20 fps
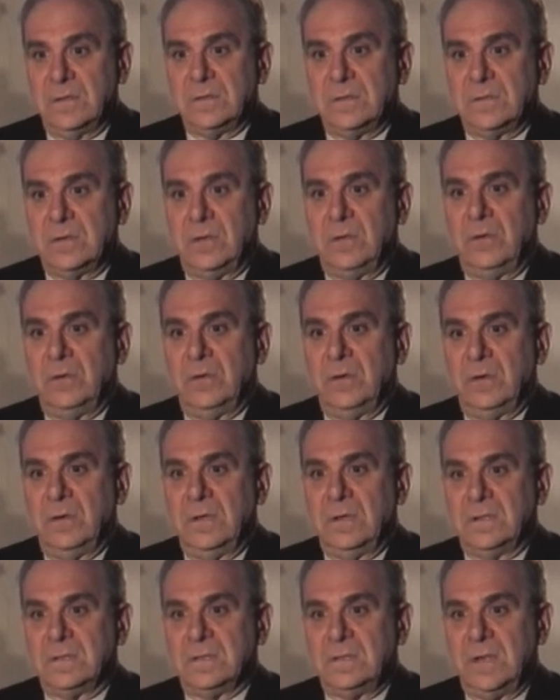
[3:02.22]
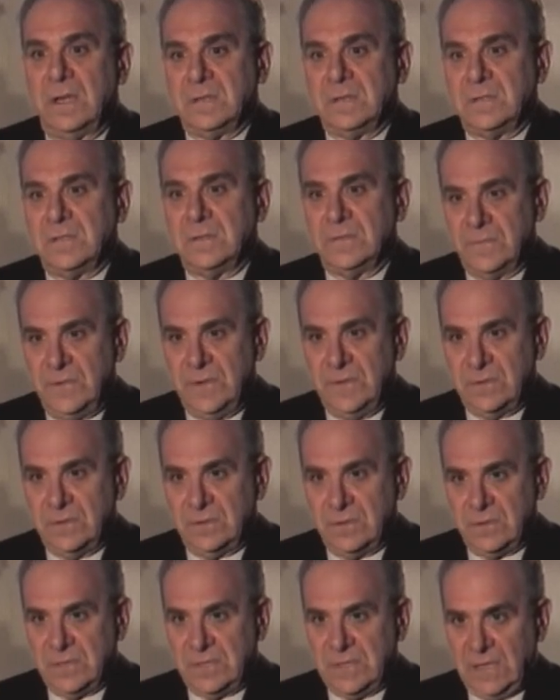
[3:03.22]
So it's not just
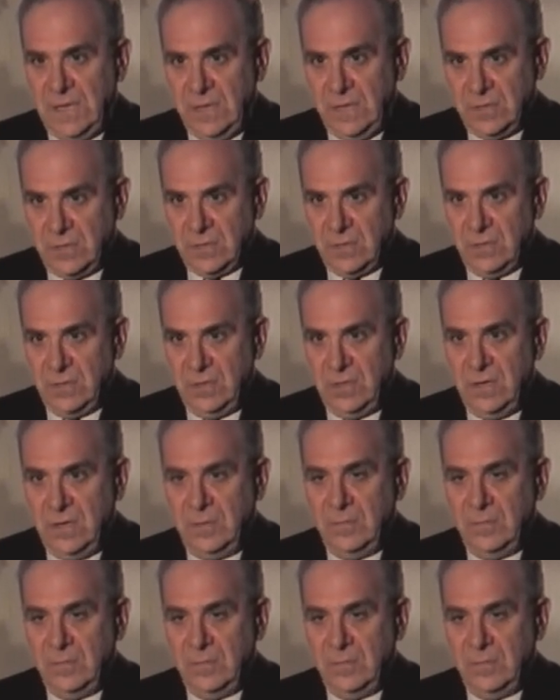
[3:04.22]
visualization,